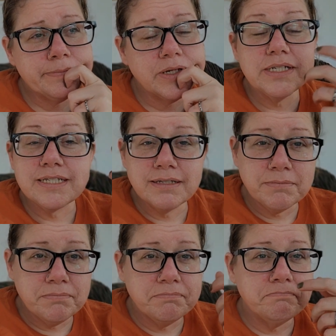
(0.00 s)
Because,
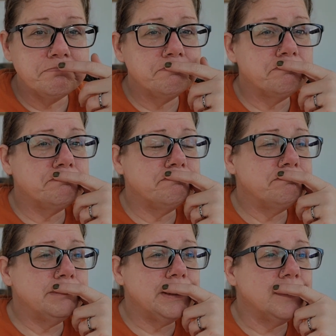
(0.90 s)

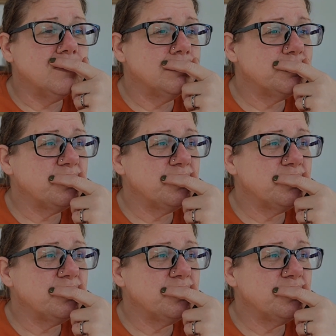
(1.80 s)
you know,